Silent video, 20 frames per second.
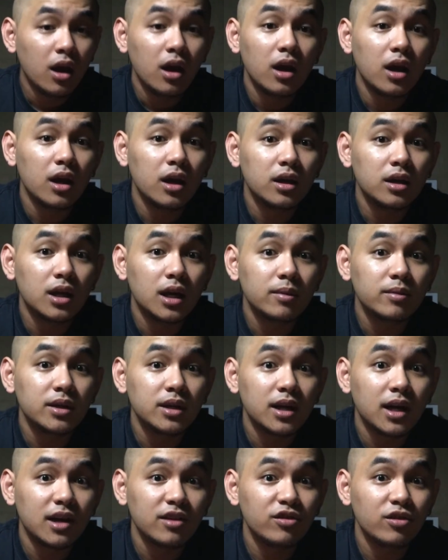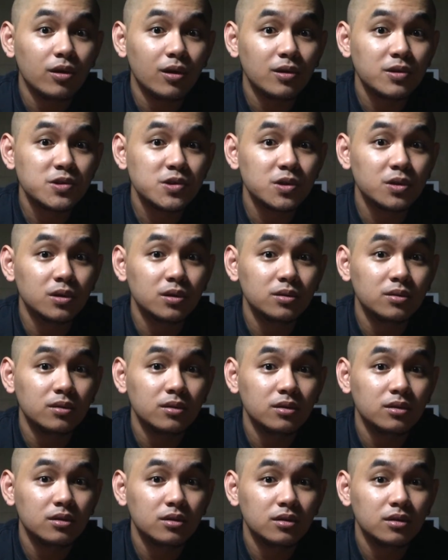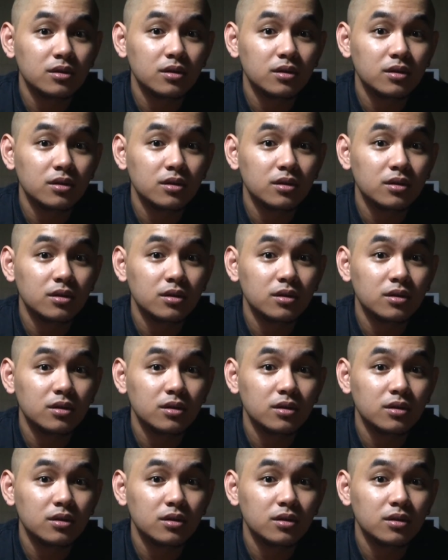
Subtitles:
And I'm gonna catch you all soon.